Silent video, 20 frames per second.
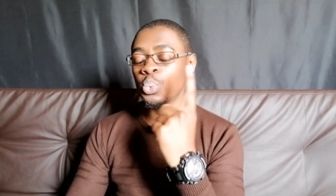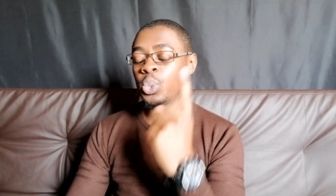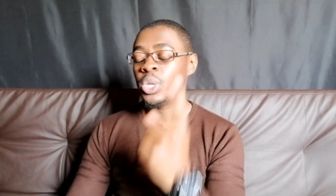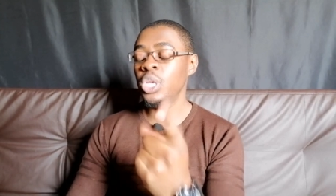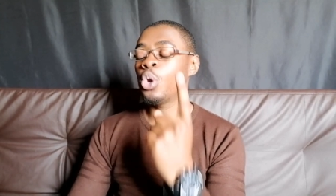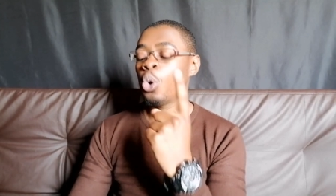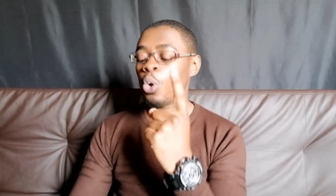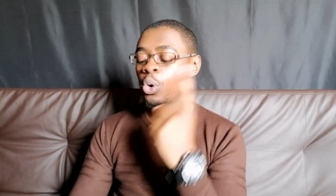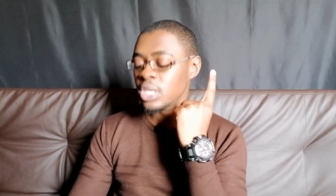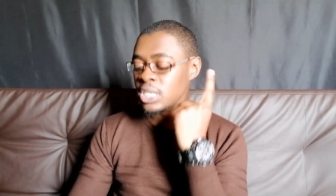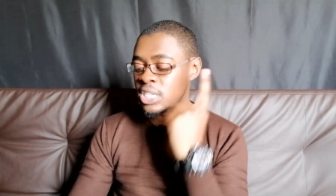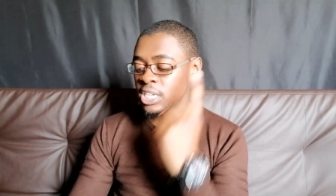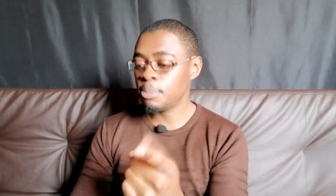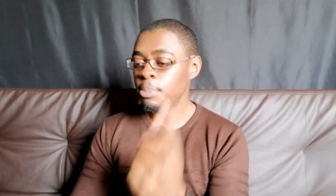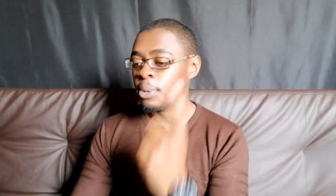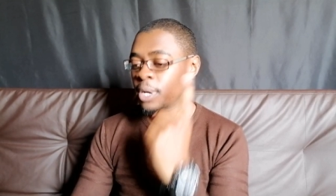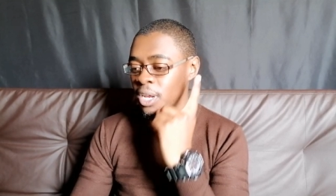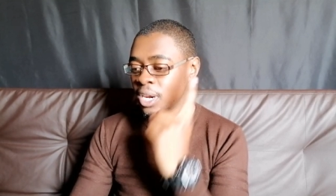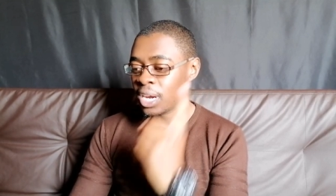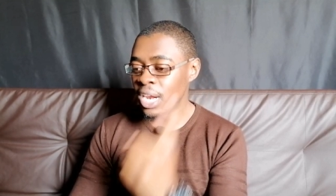We know the
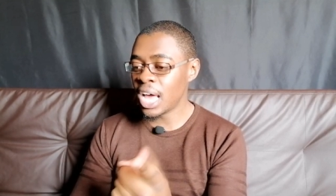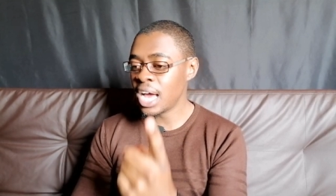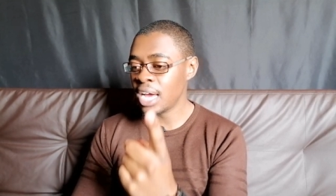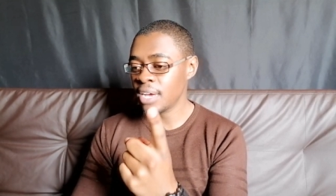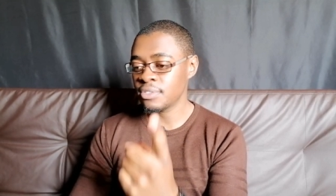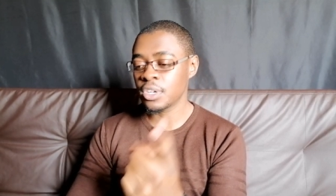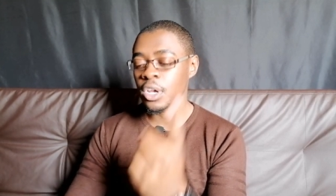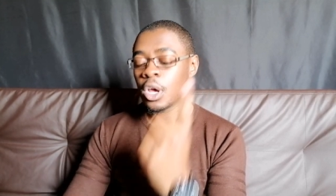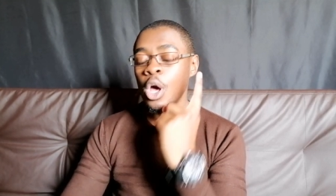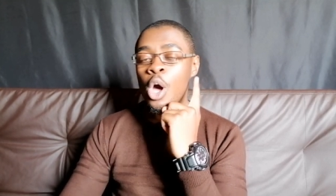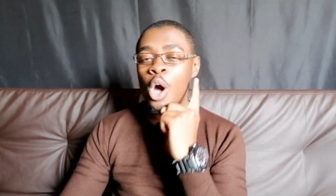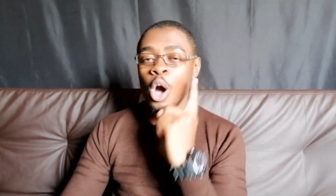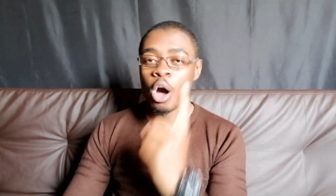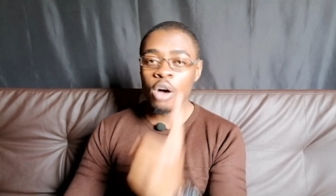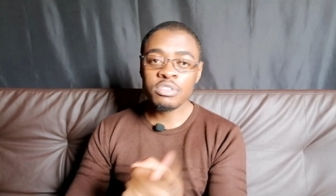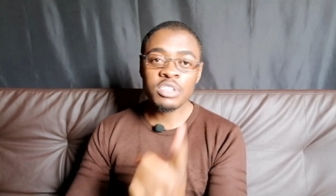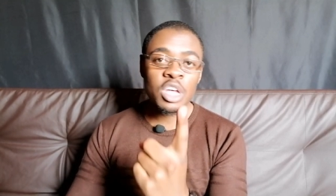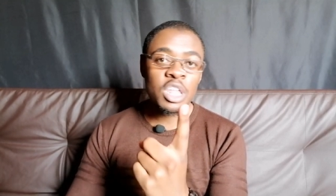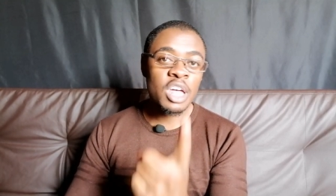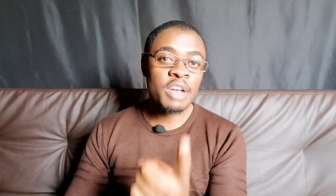typical lives
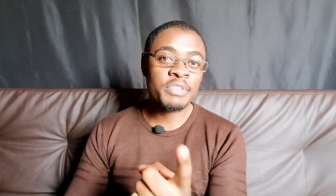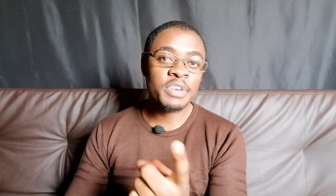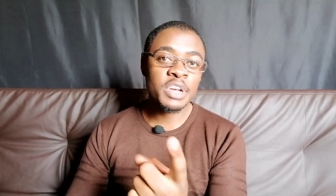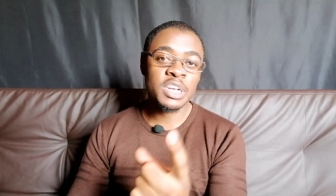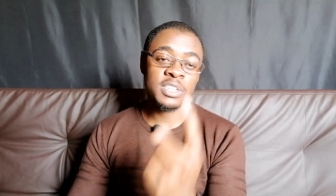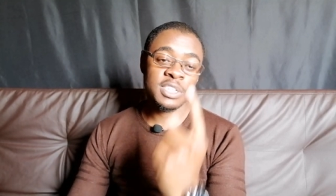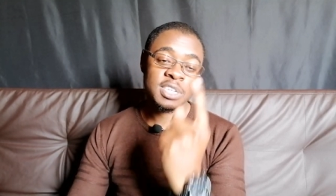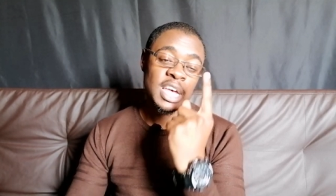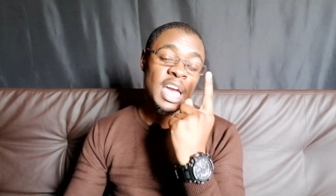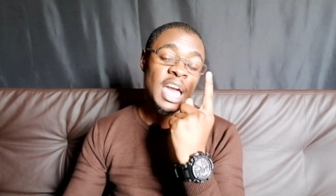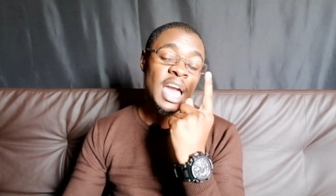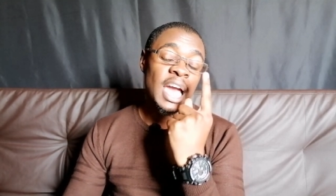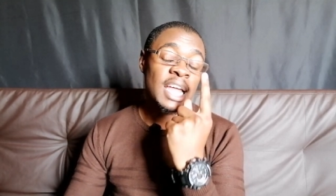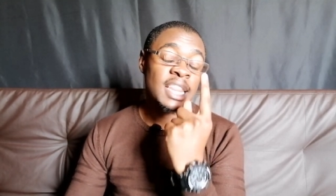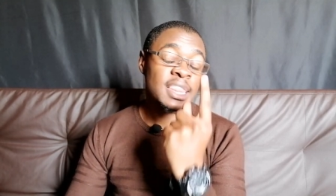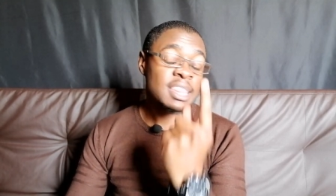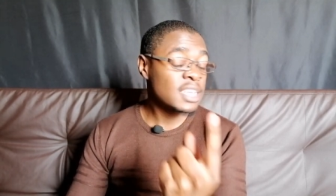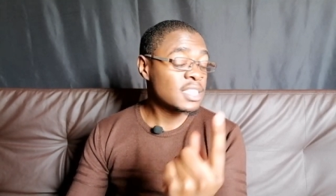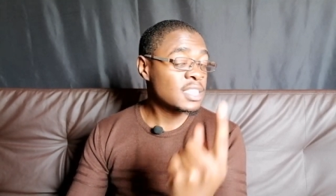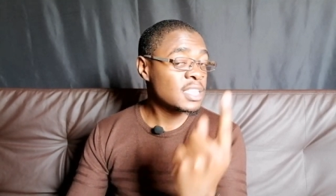of South Africans.
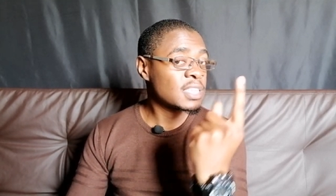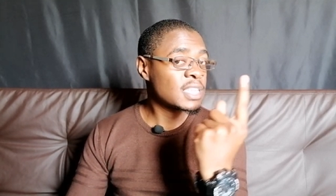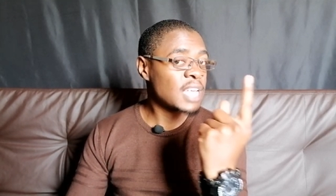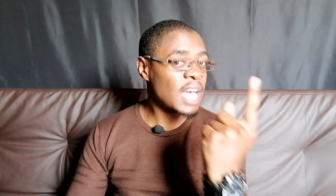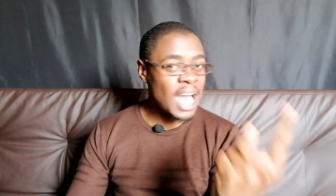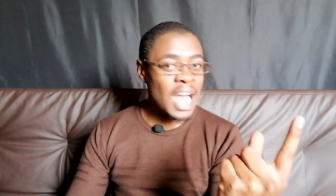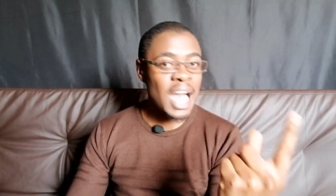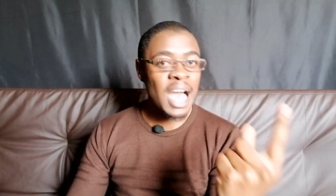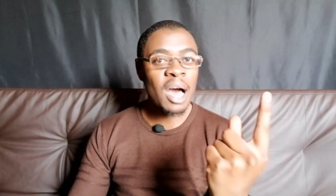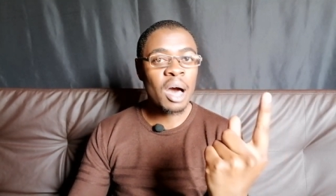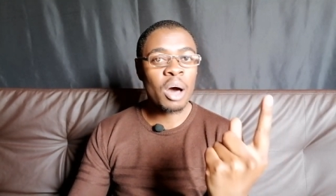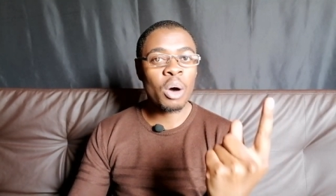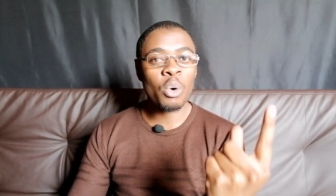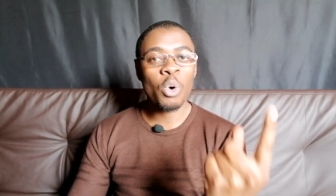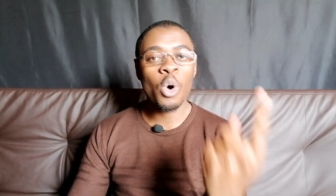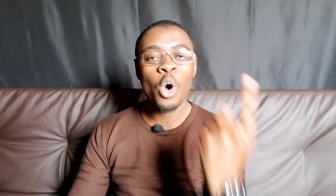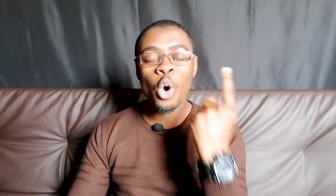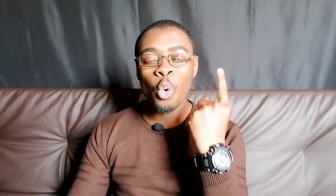And this is how